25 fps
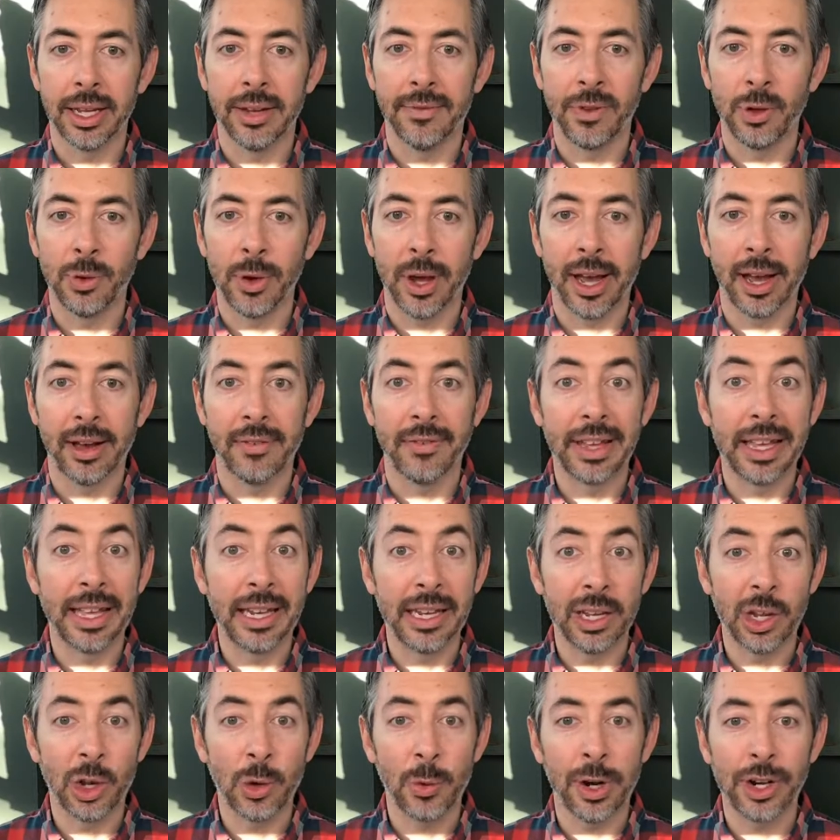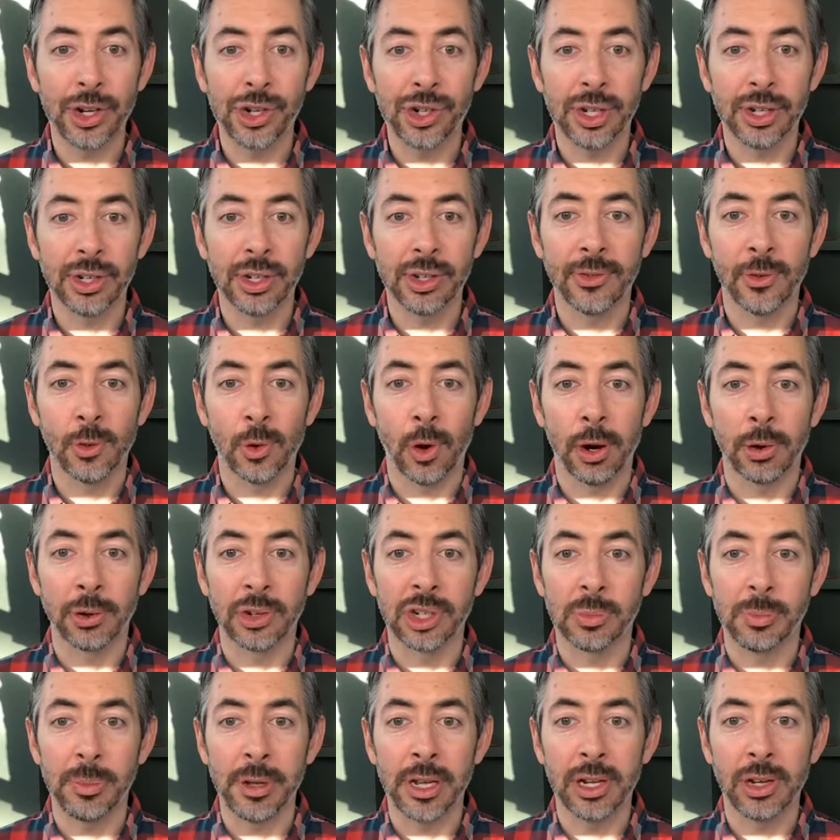if you have any questions for our
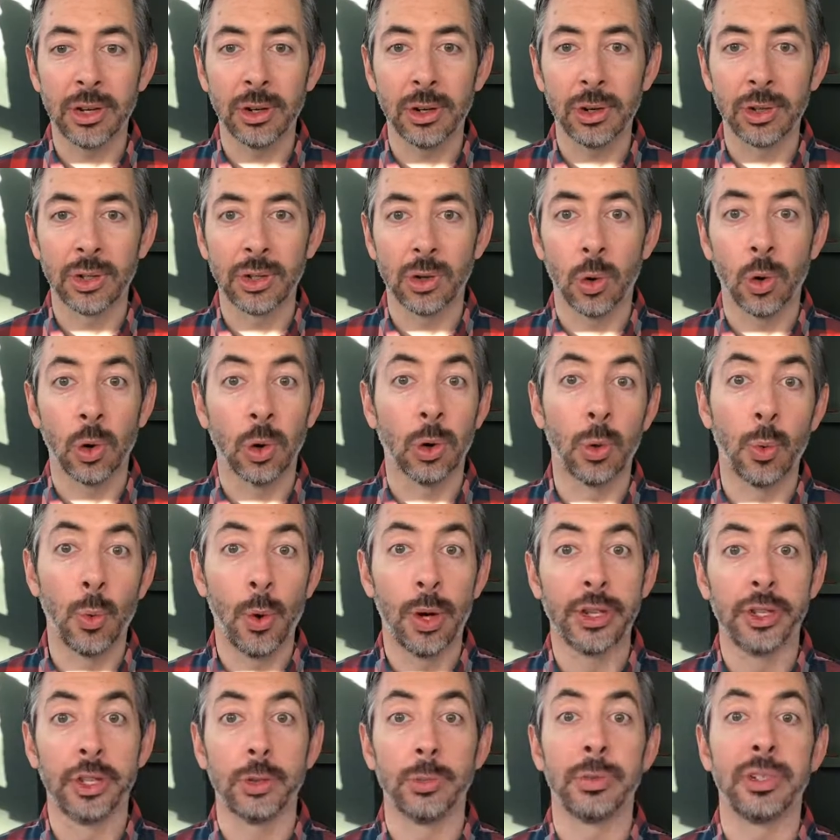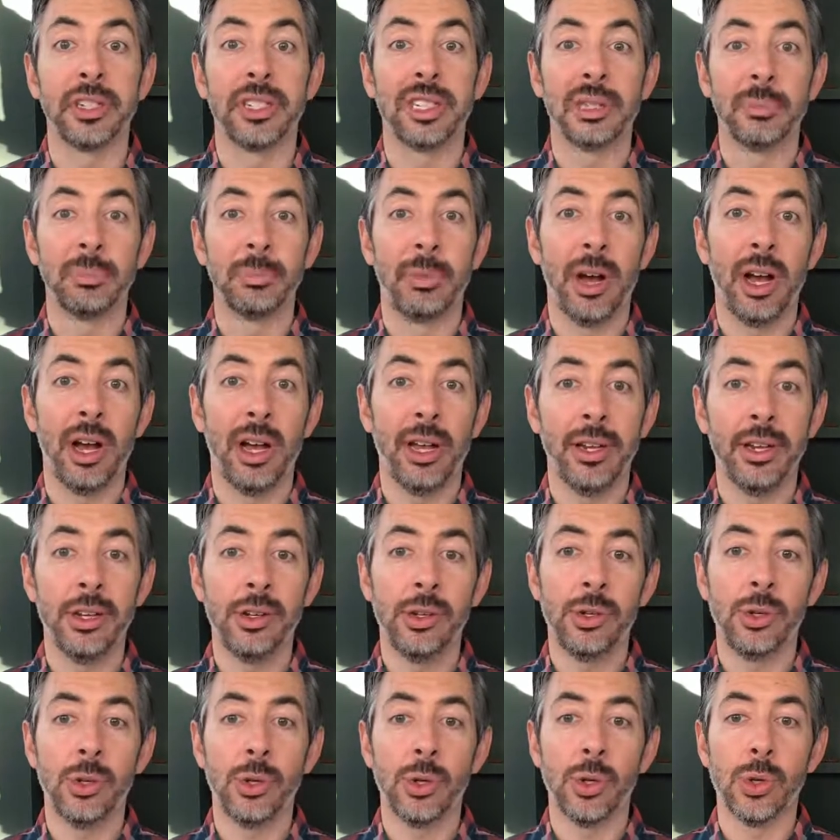speakers or want to
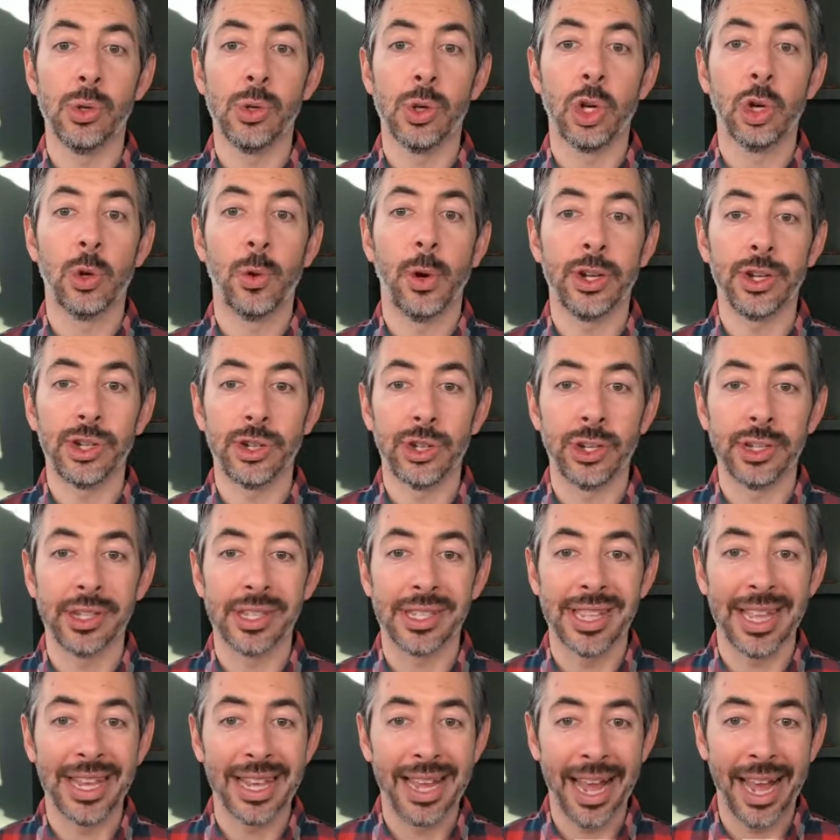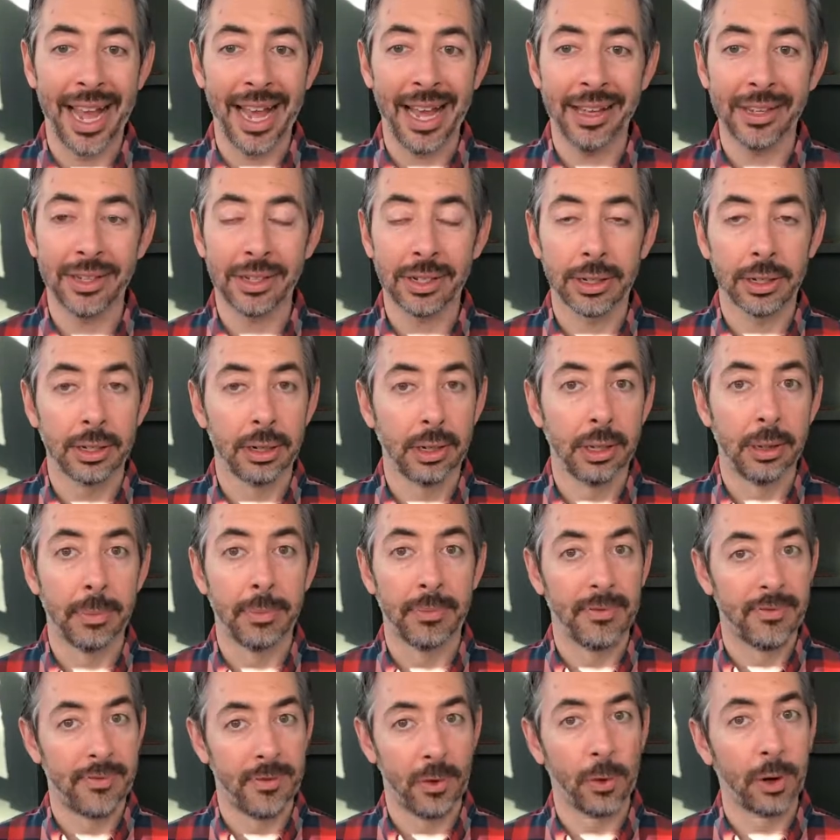respond to questions they ask,
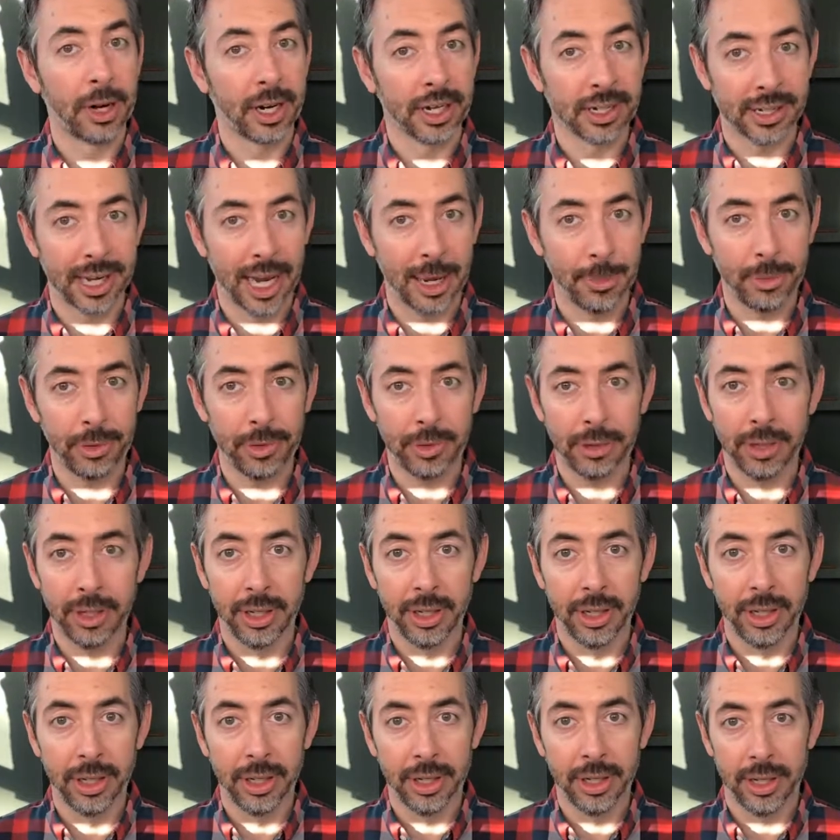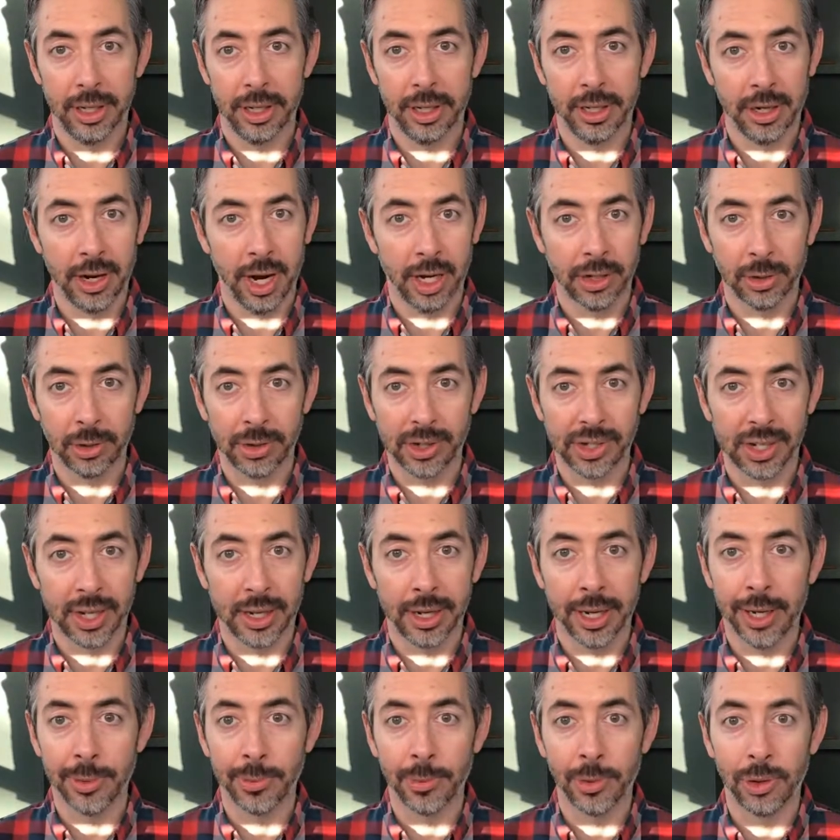for example, Dr.
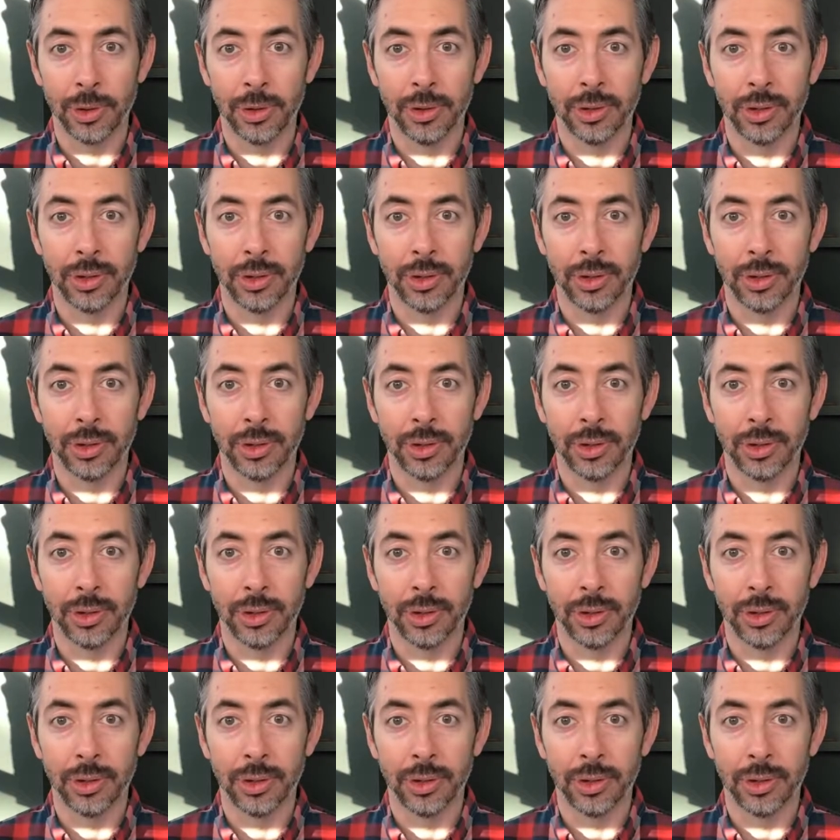Sinnott